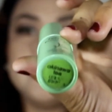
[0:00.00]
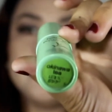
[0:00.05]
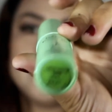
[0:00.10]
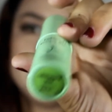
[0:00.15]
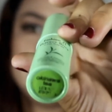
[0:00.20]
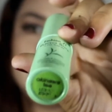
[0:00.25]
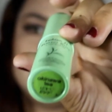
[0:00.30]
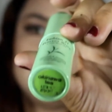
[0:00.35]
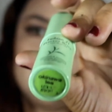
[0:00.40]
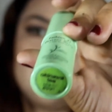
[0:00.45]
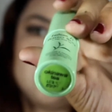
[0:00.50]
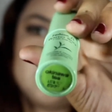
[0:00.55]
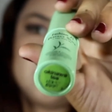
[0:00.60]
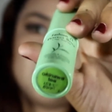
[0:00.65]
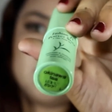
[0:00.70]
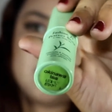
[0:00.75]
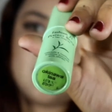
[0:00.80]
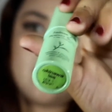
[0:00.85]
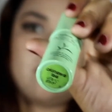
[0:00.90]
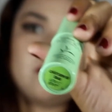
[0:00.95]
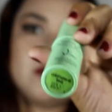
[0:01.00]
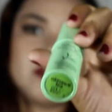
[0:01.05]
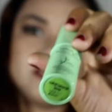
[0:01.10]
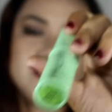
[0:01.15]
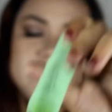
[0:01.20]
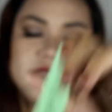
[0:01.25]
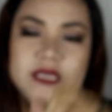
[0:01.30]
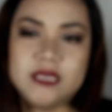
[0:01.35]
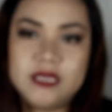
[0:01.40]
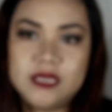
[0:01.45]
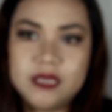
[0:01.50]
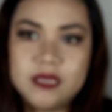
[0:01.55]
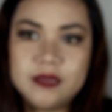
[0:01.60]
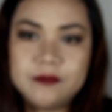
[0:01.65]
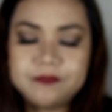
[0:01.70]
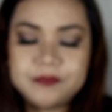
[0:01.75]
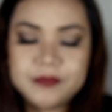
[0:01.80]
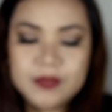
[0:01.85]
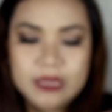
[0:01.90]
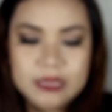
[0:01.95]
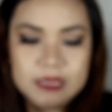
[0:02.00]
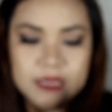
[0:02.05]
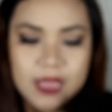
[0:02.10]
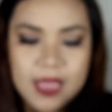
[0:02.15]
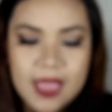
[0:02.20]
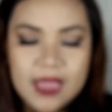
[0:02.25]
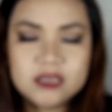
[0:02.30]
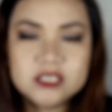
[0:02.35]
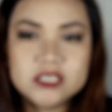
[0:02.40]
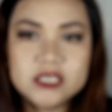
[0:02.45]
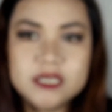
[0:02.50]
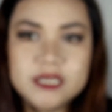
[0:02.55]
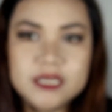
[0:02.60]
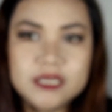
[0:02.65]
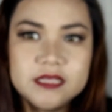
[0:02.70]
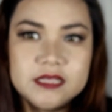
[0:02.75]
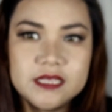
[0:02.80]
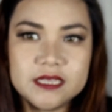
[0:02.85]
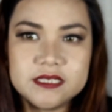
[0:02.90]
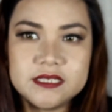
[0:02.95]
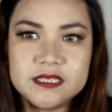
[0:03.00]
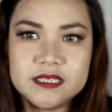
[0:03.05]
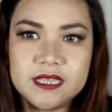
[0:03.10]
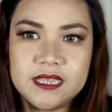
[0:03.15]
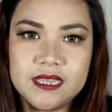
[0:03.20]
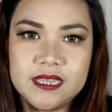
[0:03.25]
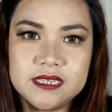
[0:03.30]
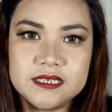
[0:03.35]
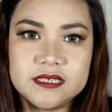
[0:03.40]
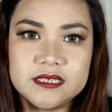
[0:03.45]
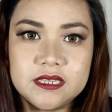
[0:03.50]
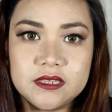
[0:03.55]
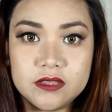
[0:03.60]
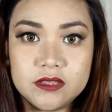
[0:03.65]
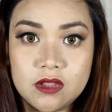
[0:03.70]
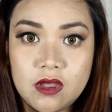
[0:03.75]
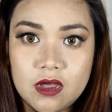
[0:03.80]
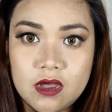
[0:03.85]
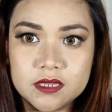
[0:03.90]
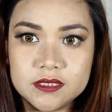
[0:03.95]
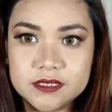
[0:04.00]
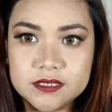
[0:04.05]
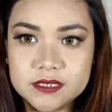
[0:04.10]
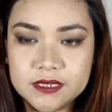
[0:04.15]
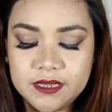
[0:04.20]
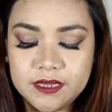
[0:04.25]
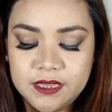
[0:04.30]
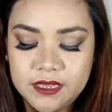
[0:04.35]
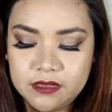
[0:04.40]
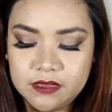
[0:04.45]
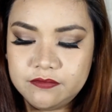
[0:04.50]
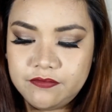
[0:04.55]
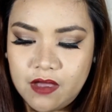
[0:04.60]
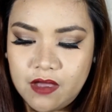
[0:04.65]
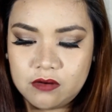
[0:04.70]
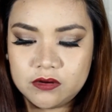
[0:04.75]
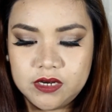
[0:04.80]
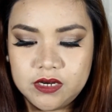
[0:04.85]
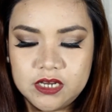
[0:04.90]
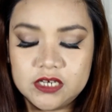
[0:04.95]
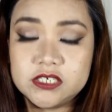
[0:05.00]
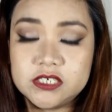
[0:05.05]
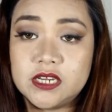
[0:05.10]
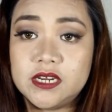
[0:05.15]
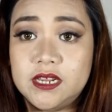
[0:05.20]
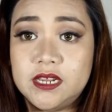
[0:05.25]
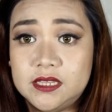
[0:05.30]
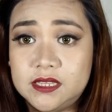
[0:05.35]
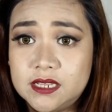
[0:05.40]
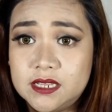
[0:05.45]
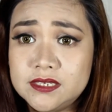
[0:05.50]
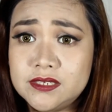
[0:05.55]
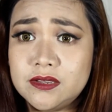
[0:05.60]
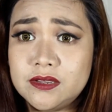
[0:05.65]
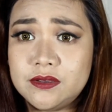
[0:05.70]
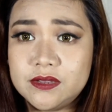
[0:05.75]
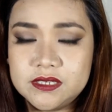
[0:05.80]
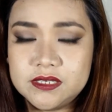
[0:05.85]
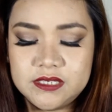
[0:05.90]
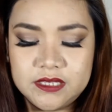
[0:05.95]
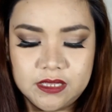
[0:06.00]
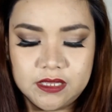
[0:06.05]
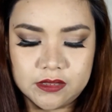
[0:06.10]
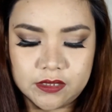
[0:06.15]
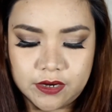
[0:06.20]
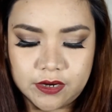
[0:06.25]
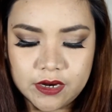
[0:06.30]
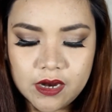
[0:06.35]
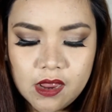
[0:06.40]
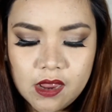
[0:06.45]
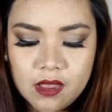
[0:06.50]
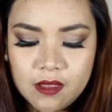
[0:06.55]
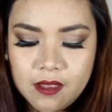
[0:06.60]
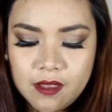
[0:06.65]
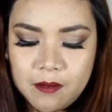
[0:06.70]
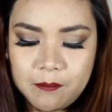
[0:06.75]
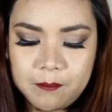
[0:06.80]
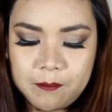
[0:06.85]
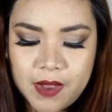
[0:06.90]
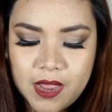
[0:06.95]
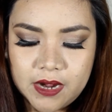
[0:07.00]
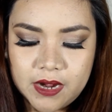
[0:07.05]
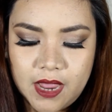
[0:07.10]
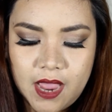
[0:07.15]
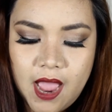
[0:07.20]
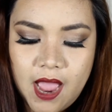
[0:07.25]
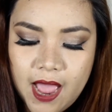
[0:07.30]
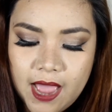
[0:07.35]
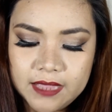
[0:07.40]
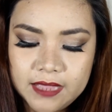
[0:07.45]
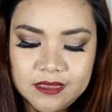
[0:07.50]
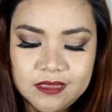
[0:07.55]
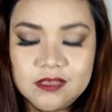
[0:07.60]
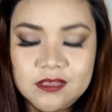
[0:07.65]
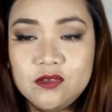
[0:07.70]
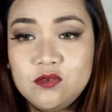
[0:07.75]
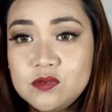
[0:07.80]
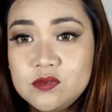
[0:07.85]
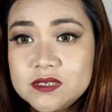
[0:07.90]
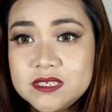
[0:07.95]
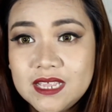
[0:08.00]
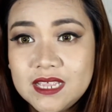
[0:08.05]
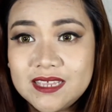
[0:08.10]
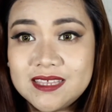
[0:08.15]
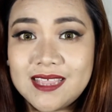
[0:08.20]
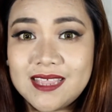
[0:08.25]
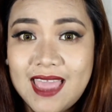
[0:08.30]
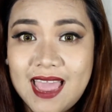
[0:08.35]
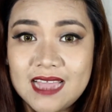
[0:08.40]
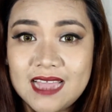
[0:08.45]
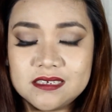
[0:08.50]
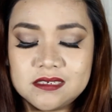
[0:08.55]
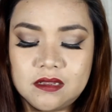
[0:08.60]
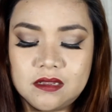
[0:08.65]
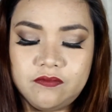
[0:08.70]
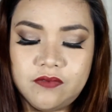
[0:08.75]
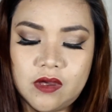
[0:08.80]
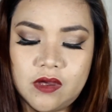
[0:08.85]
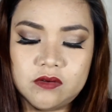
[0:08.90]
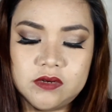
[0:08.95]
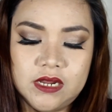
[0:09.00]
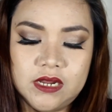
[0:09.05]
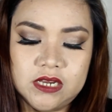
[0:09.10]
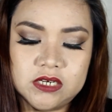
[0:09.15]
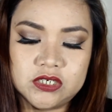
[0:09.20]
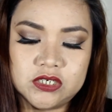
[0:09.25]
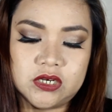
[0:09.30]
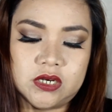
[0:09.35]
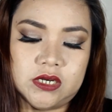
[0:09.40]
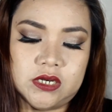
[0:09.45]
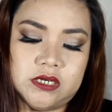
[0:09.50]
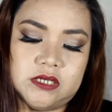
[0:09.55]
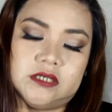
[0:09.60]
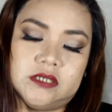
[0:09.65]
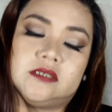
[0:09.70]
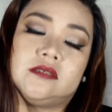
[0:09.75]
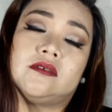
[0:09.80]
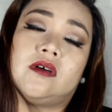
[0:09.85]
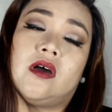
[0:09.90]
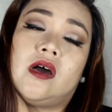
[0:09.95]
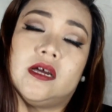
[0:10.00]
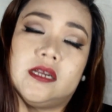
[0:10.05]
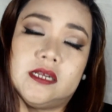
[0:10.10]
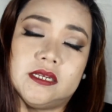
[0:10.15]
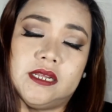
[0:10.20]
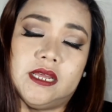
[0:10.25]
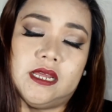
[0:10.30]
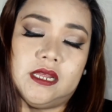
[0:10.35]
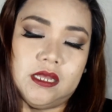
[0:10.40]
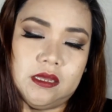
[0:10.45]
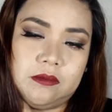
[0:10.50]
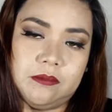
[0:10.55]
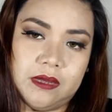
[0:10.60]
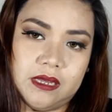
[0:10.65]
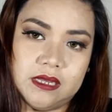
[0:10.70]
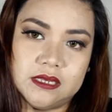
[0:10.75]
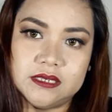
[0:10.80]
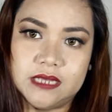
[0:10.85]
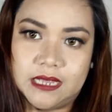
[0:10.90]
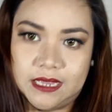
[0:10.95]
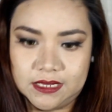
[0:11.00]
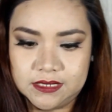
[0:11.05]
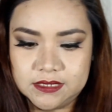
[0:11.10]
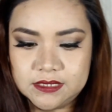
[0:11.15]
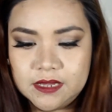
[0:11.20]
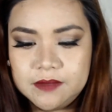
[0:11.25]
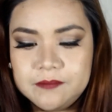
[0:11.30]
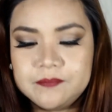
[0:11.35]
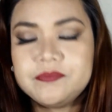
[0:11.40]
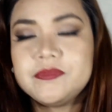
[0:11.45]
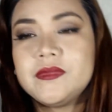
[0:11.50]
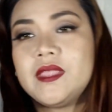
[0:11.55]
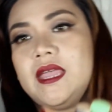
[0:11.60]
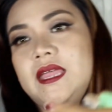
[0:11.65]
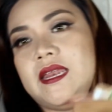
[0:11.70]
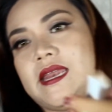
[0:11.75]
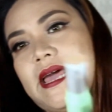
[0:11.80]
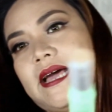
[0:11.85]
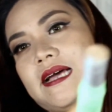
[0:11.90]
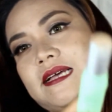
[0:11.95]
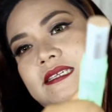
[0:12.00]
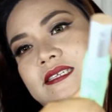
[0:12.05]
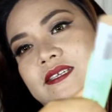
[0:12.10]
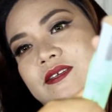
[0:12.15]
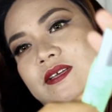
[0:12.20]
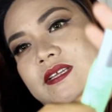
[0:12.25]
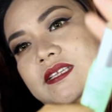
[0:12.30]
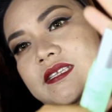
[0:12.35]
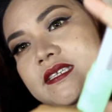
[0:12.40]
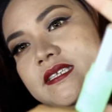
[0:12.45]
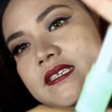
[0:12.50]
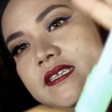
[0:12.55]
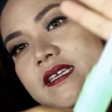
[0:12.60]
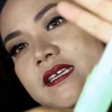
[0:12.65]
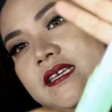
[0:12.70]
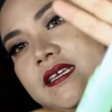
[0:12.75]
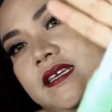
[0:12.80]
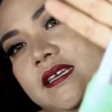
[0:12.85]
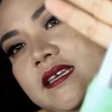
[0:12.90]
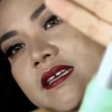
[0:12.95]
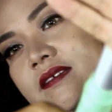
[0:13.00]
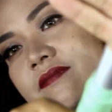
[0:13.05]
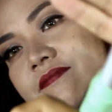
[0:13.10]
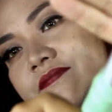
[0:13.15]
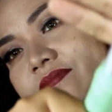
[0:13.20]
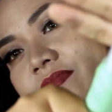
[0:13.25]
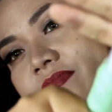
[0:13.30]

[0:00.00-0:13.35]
the shade Okinawa Tea. Actually, this is not a foundation, it is a concealer, but I use it as a foundation on a daily basis. And as you can see,